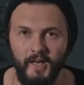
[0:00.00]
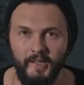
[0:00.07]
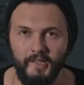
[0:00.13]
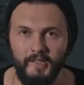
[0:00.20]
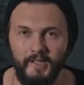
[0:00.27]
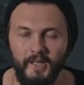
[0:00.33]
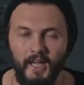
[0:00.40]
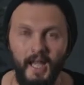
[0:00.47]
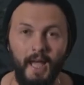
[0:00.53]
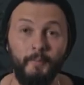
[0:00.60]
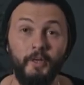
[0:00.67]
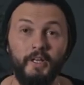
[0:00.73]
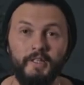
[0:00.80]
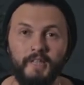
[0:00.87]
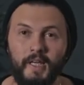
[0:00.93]
a peek,
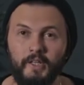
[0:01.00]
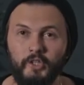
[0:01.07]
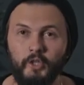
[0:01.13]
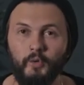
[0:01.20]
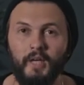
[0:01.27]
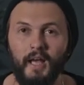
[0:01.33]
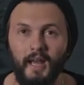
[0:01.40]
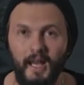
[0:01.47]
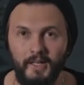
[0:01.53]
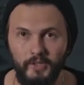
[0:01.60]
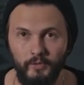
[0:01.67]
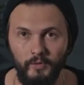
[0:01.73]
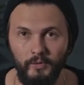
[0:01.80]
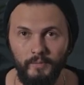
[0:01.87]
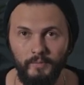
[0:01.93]
and then he gives you
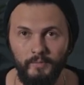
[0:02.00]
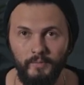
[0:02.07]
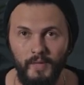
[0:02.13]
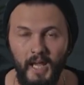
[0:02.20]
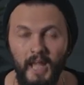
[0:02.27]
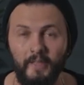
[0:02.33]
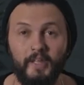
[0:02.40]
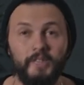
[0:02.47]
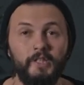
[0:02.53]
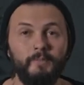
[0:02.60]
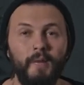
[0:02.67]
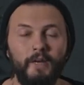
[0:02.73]
another explanation